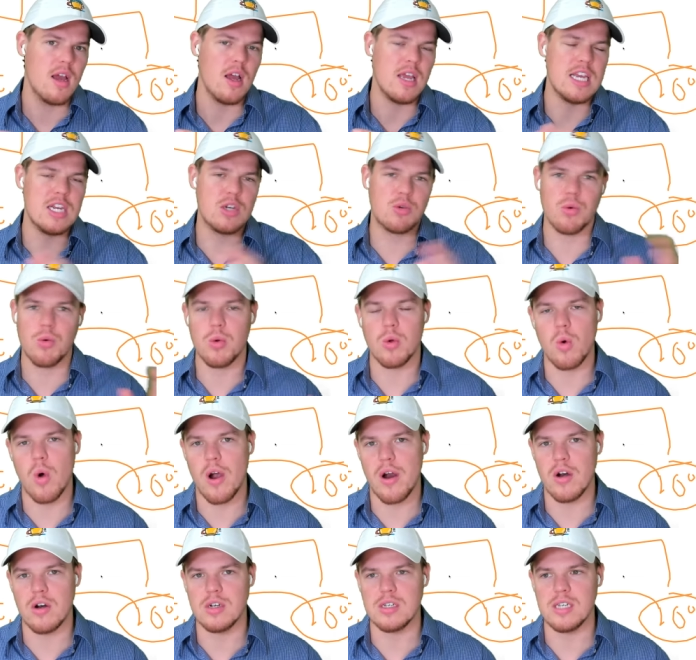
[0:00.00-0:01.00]
each one
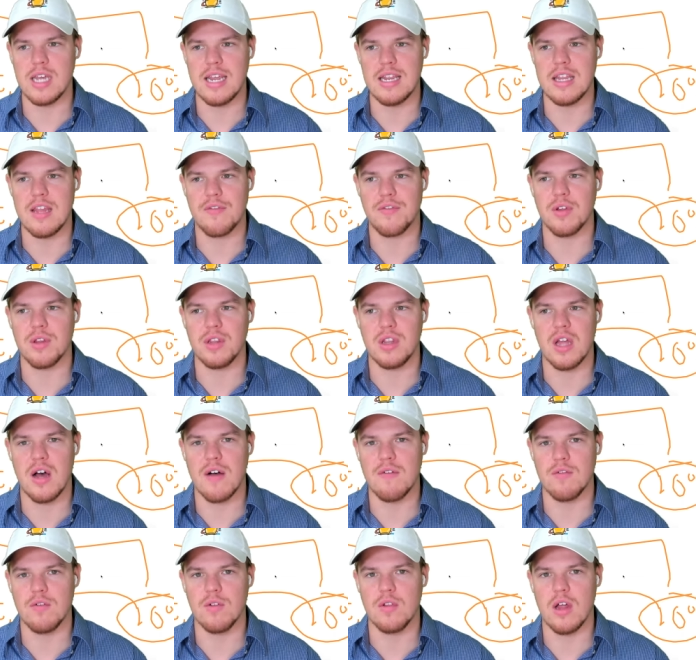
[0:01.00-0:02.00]
requires a different
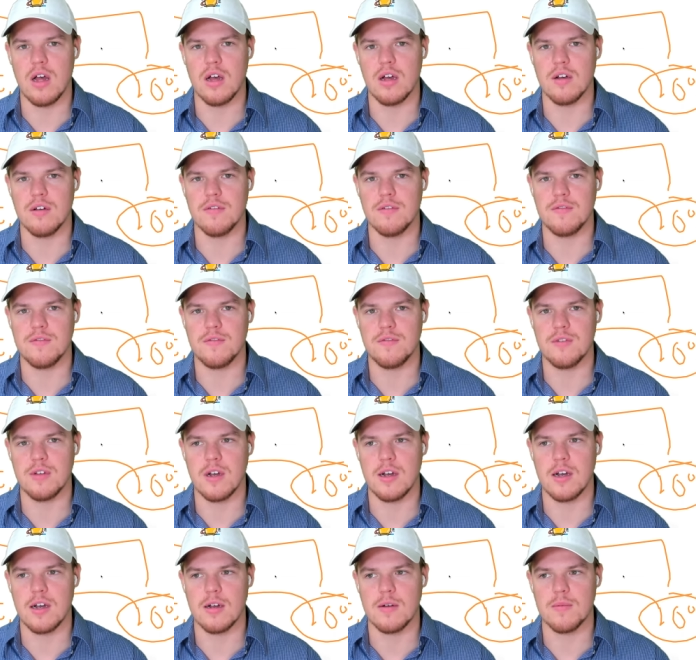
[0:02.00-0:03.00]
level of
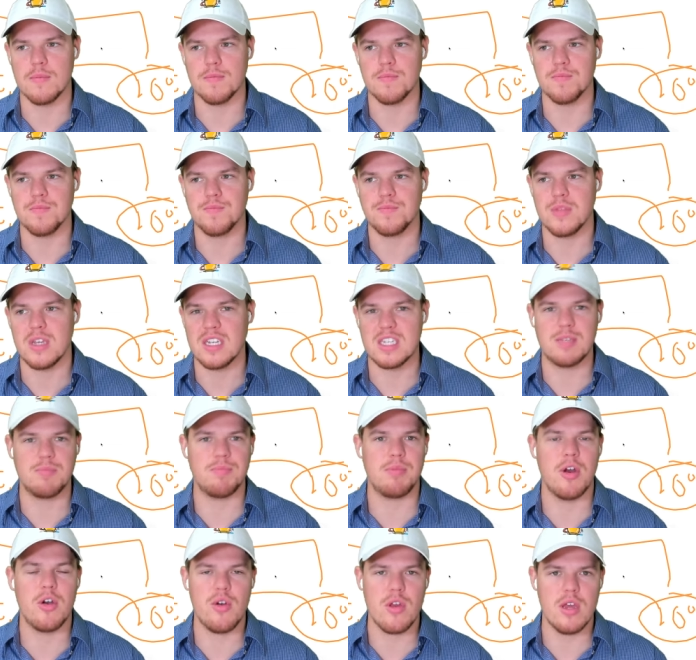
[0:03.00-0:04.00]
um,
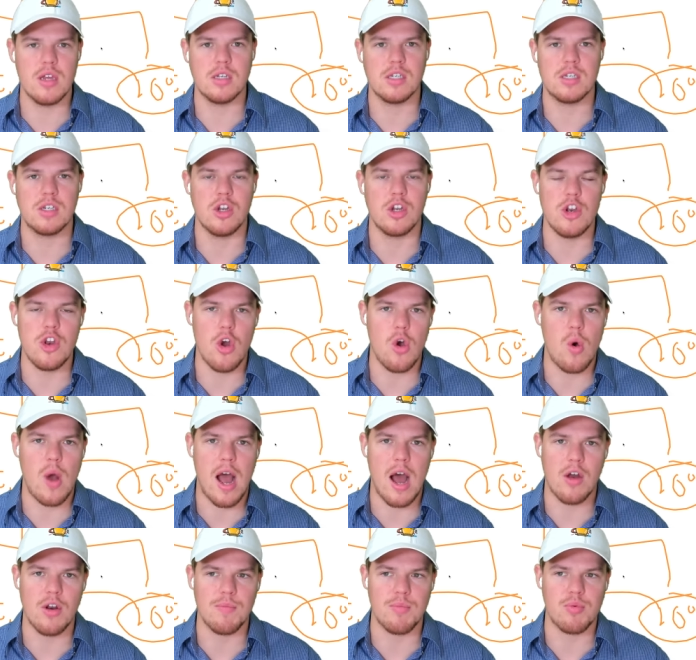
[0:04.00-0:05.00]
experience to know
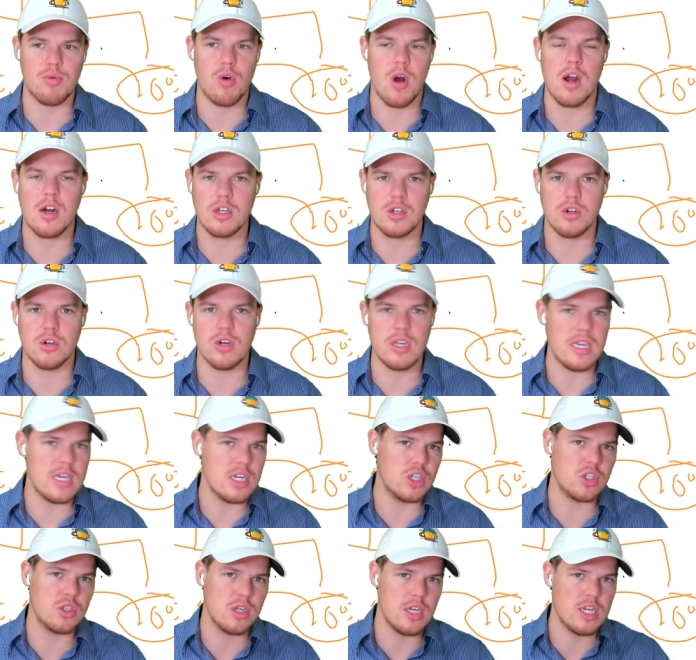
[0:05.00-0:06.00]
how to proctor
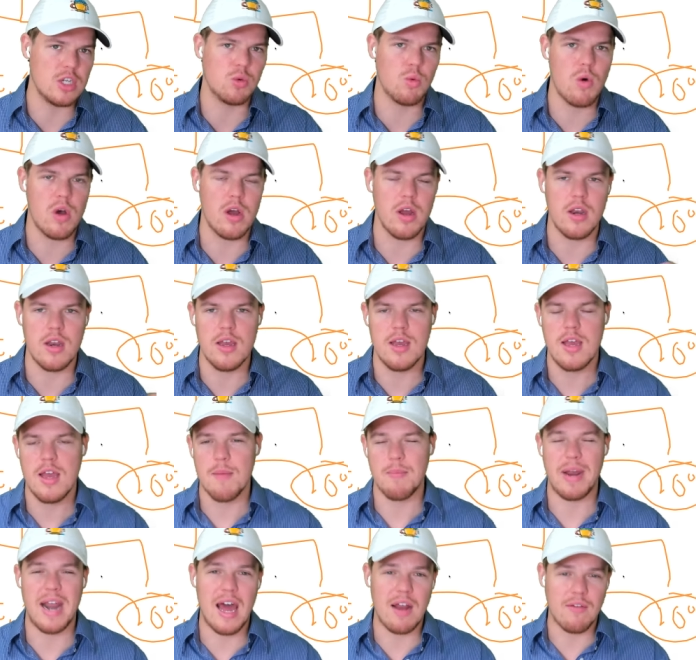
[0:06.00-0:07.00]
each each one.
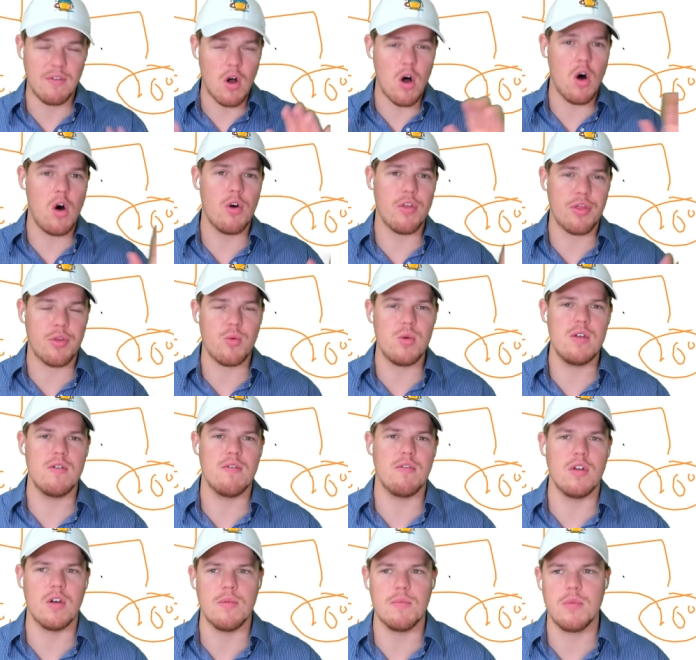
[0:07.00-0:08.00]
But out of all three of
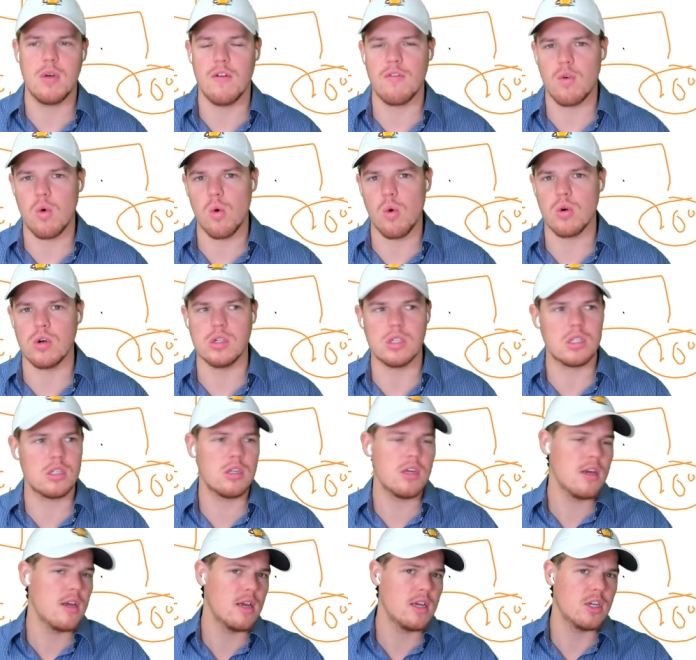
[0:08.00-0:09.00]
them, of
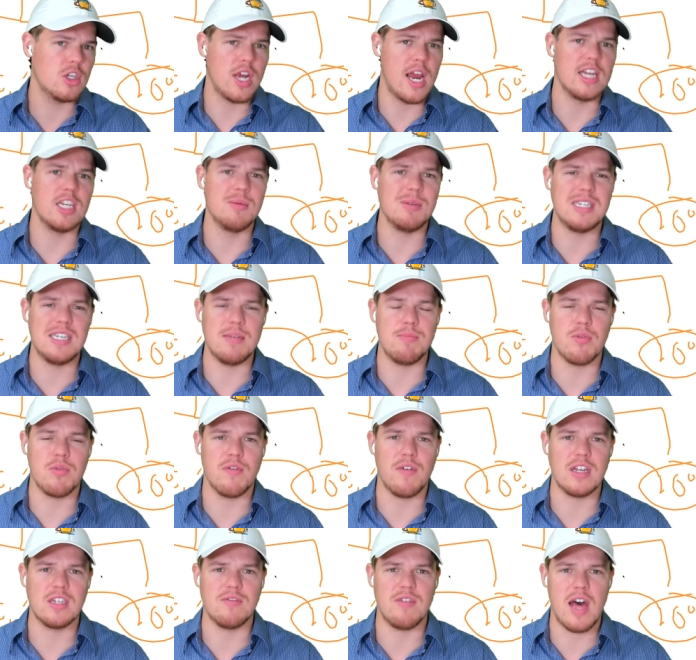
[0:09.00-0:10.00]
course, ChatGPT
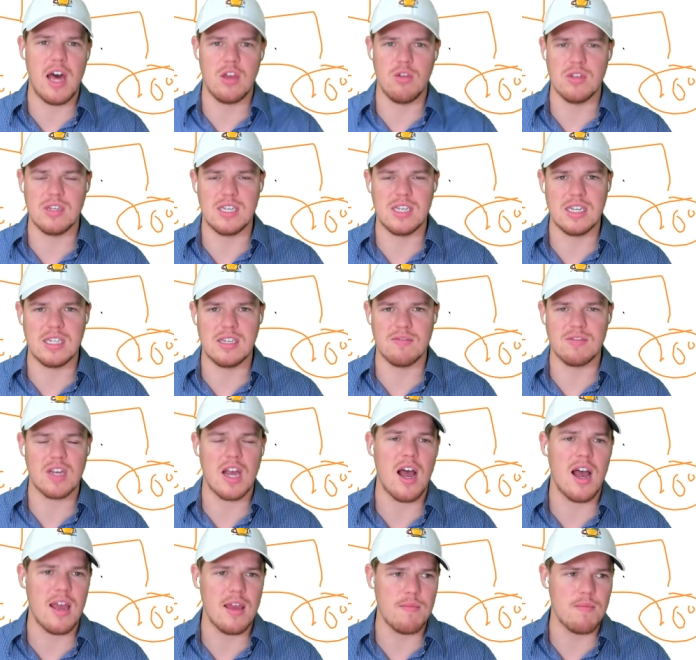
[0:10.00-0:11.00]
provides value in the sense of
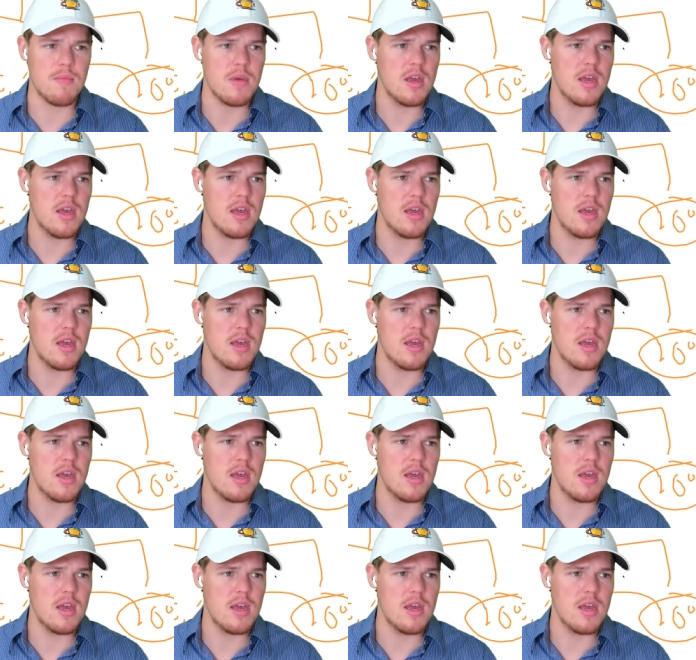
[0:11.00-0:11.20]
time